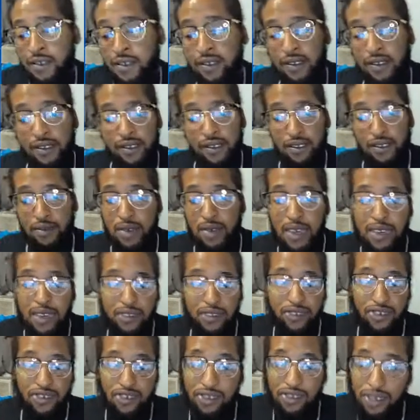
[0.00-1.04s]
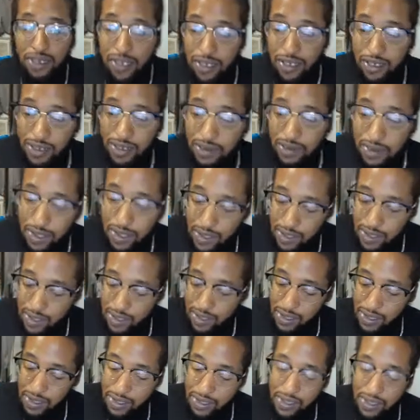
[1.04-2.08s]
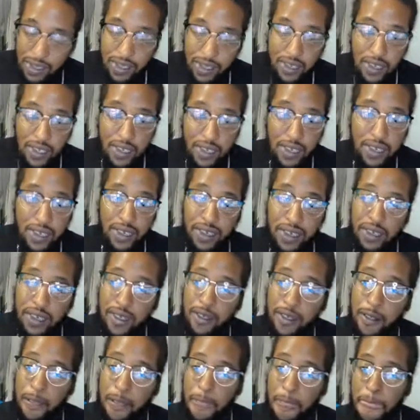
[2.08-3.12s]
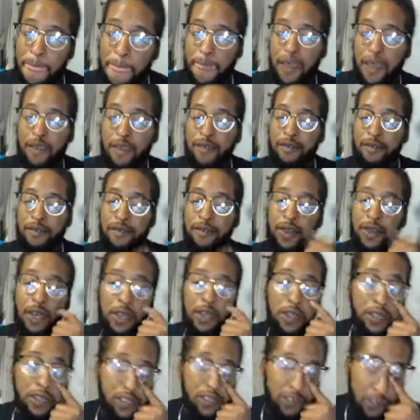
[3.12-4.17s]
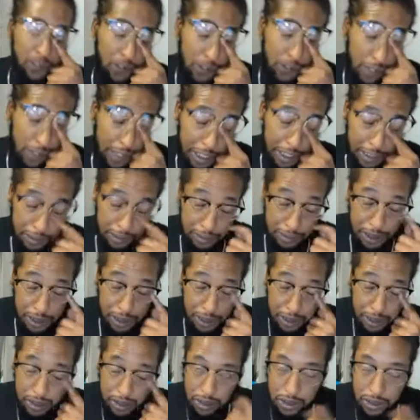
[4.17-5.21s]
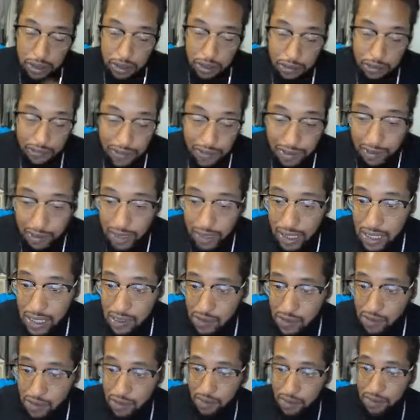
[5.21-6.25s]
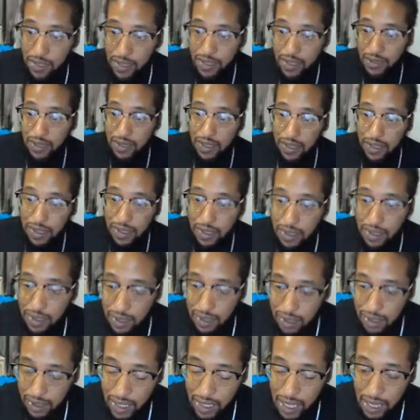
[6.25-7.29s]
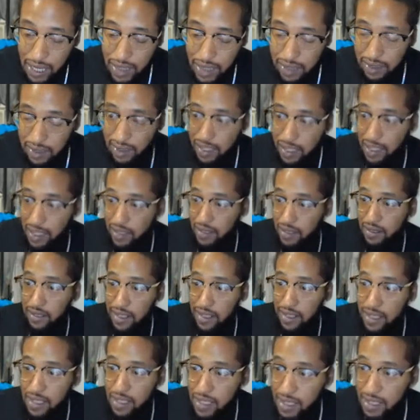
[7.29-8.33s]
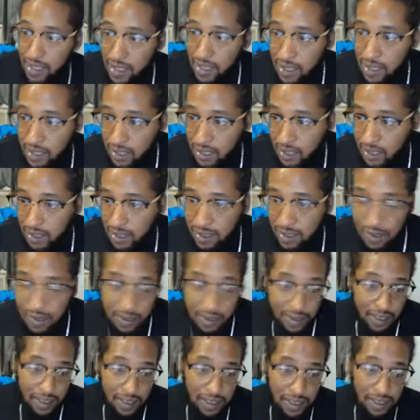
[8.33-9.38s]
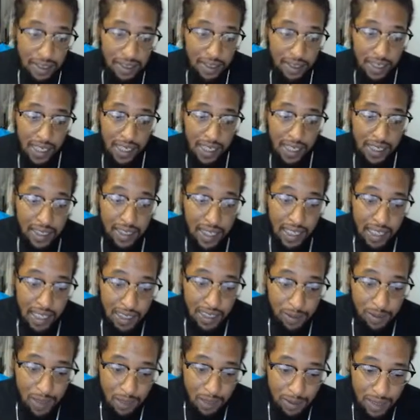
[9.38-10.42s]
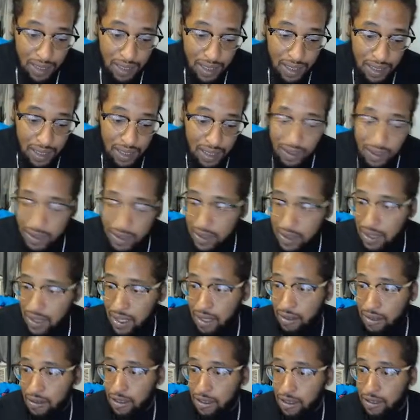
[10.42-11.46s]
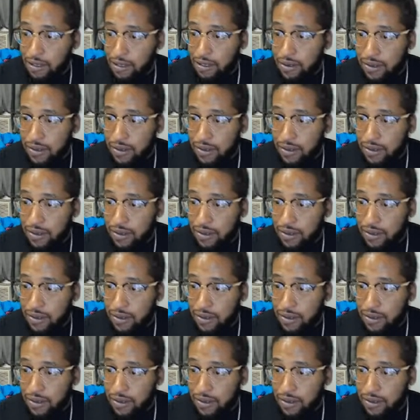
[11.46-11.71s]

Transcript: somehow Granolah don't wanna. Uh, yeah. Well, at least Granolah got some years still. You feel me? I don't know about uh guys now. Yeah, guy guys might be done. I don't know.